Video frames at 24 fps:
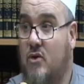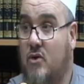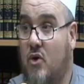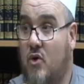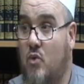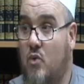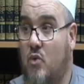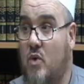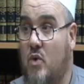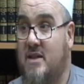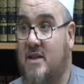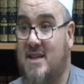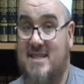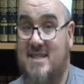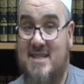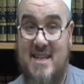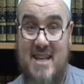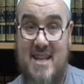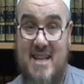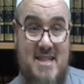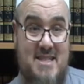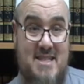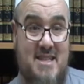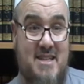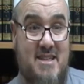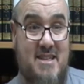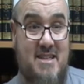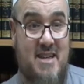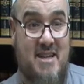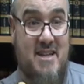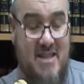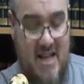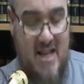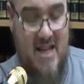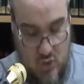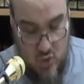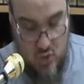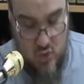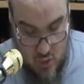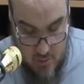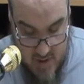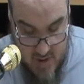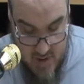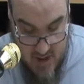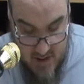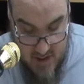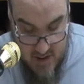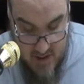or what is lesser than that, to
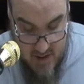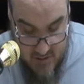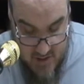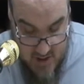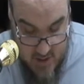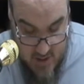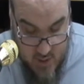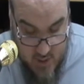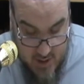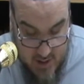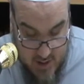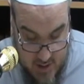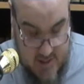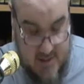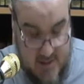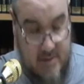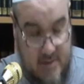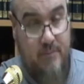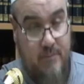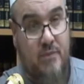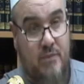whomever He wills.